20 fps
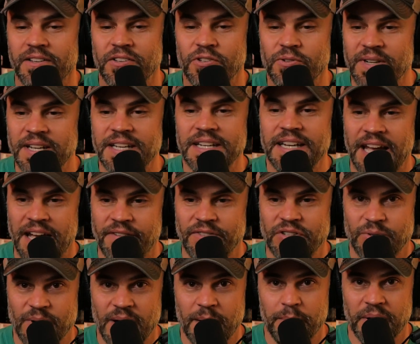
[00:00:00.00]
you need to
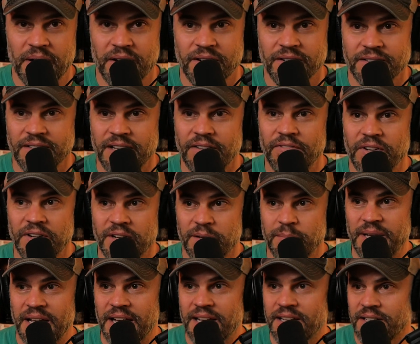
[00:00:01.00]
have a dropper if you're going
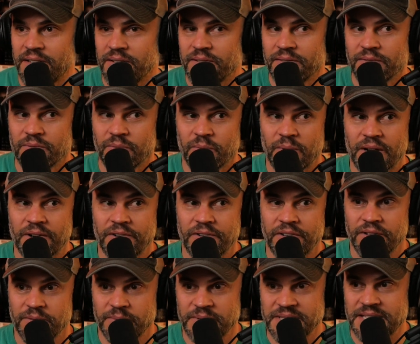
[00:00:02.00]
to be adding water
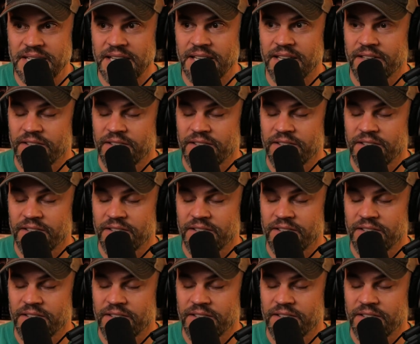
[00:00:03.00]
to your whiskey.